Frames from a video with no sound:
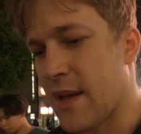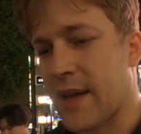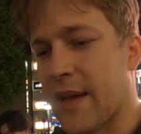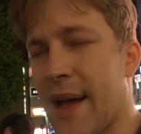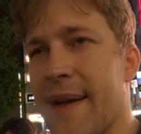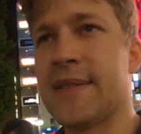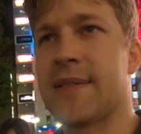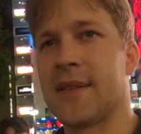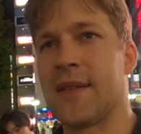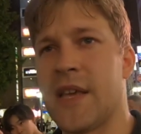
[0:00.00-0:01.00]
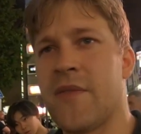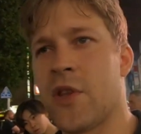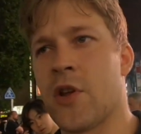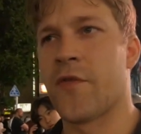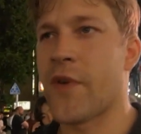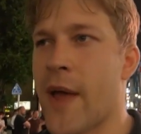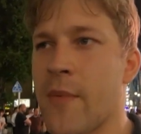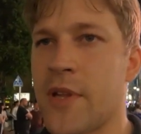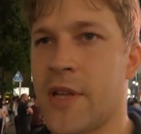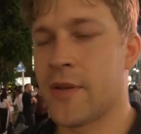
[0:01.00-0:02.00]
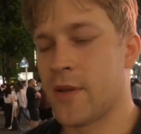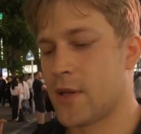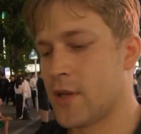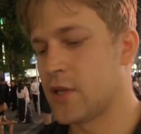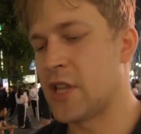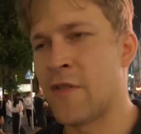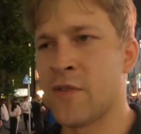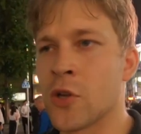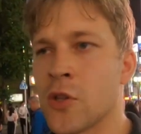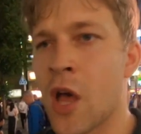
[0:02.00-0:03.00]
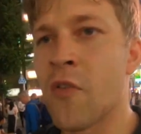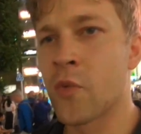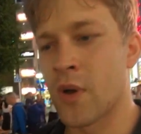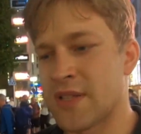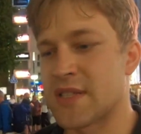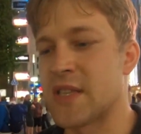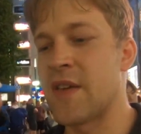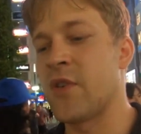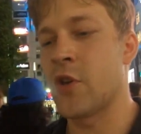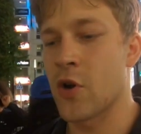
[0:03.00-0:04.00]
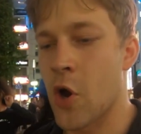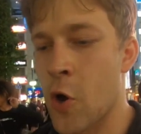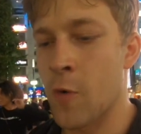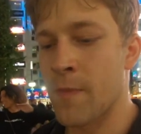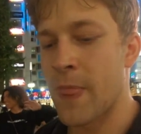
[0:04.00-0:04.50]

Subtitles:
guys, leaving your family, leaving your loved ones, leaving your home